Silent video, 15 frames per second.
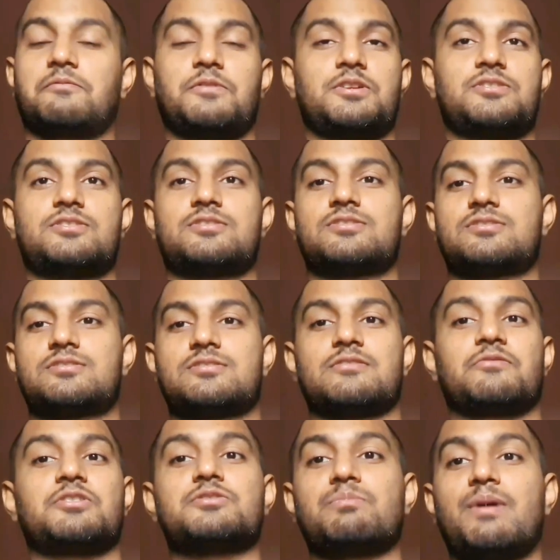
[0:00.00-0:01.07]

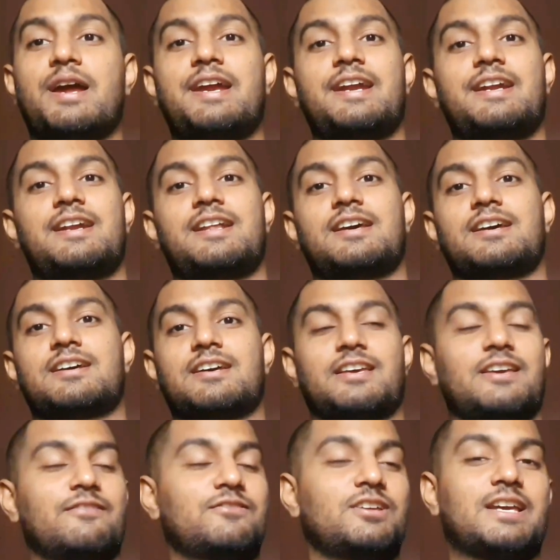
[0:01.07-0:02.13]
which might
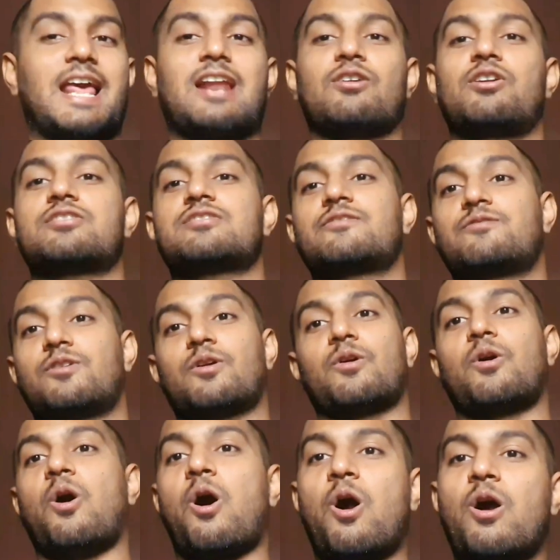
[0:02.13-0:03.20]
give the calculation for
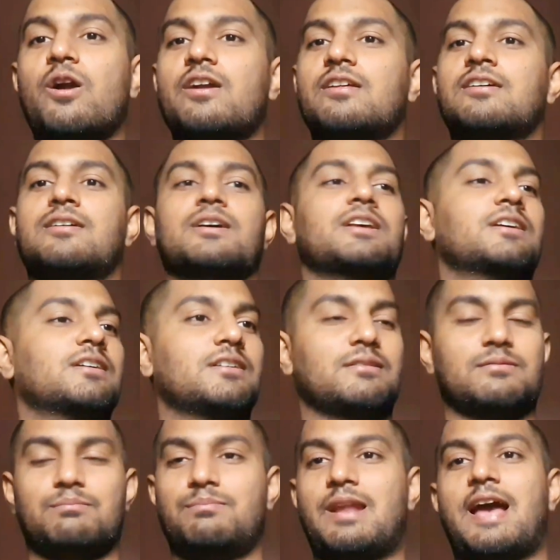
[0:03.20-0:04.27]
God,
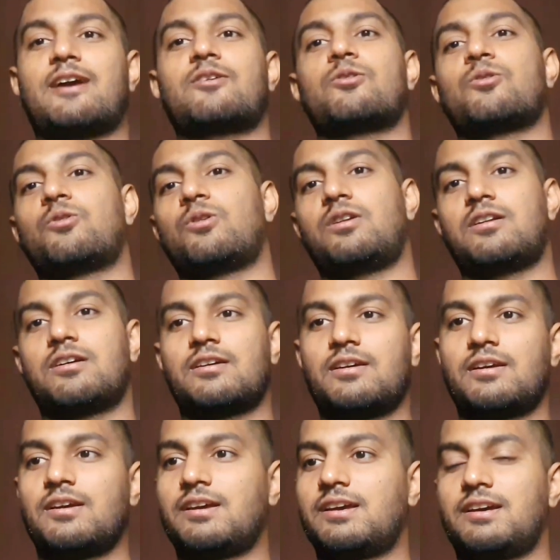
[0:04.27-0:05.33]
black hole,
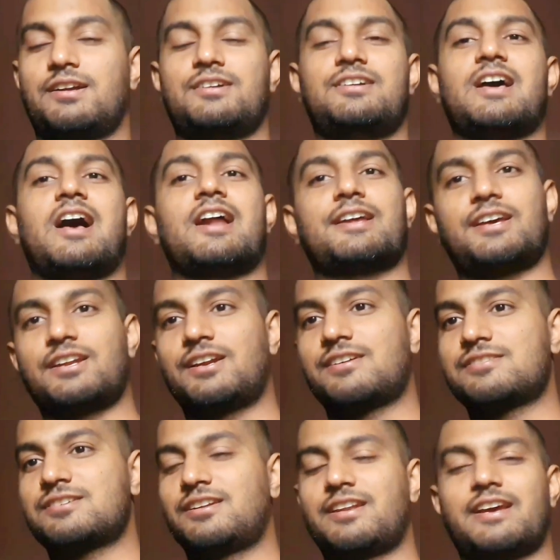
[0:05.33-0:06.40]
dark
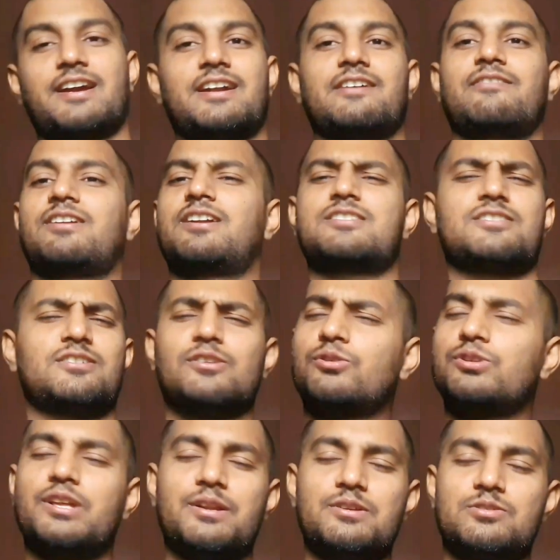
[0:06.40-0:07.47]
energy, negative energy.
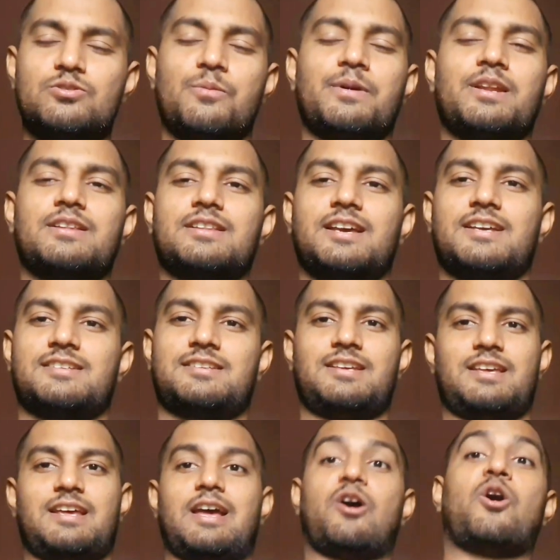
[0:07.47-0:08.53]
There are so many things.
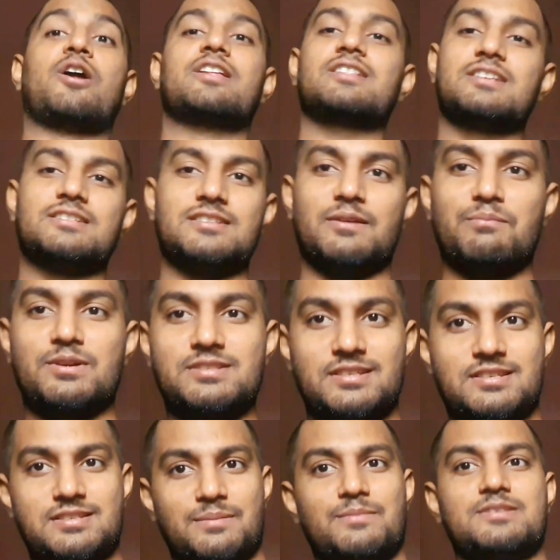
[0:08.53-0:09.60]
Or this number
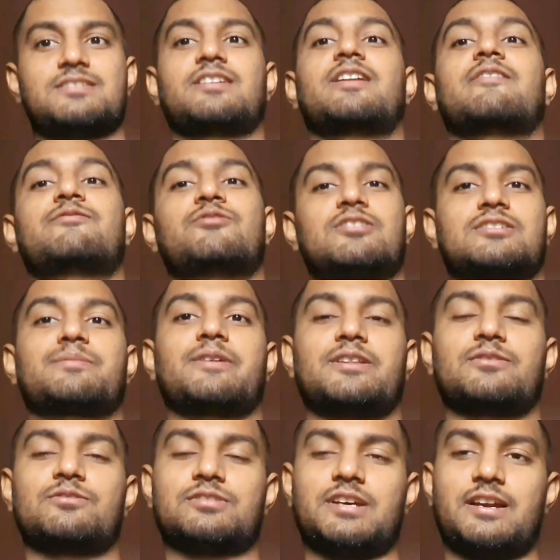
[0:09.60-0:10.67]
system is enough to
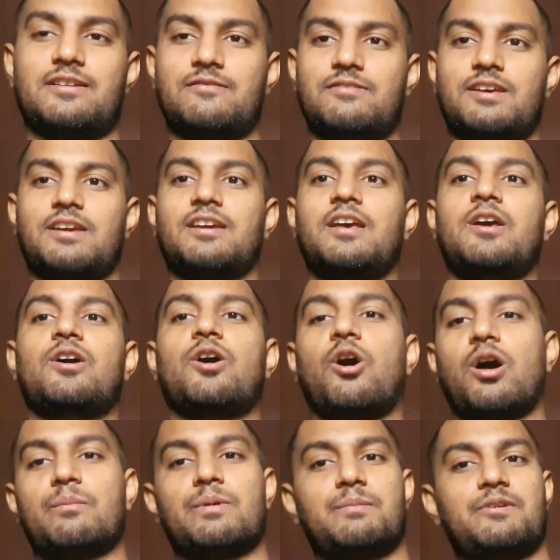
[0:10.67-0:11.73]
explain those kind of things,
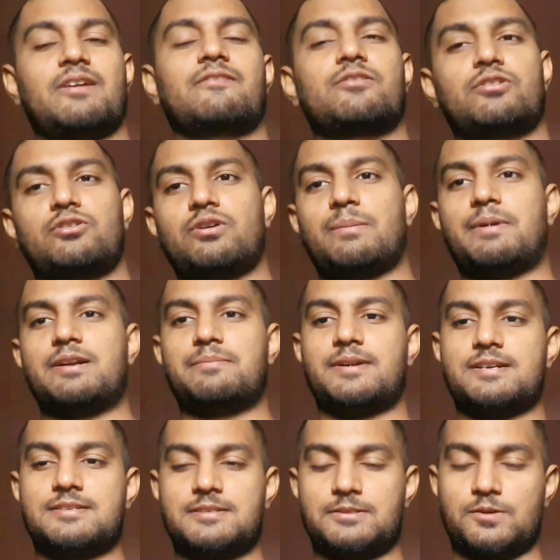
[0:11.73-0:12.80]
or maybe you have to do
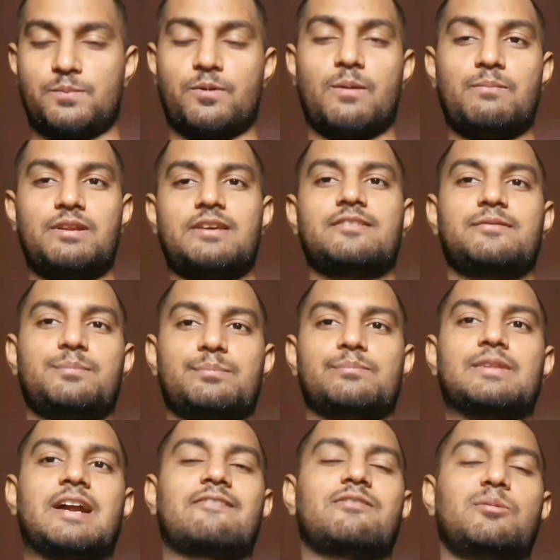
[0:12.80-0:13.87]
amendments. So probably
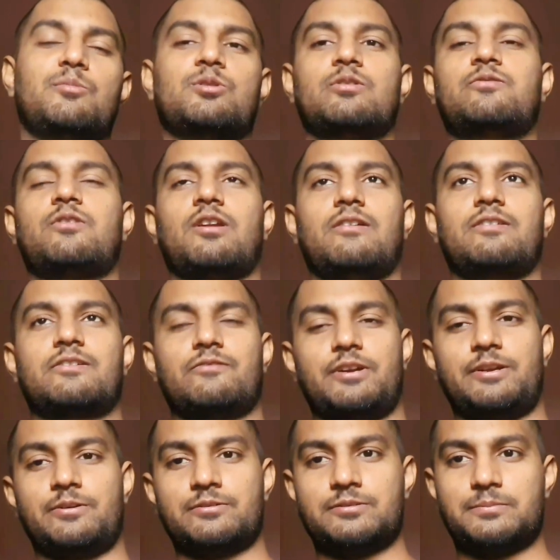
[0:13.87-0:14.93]
that will be in the following
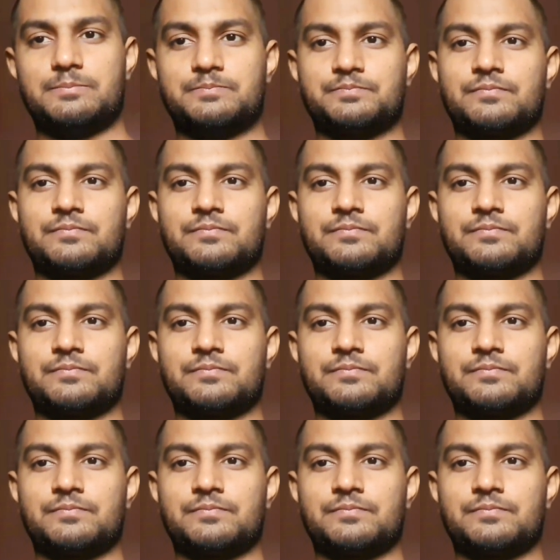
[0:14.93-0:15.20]
videos,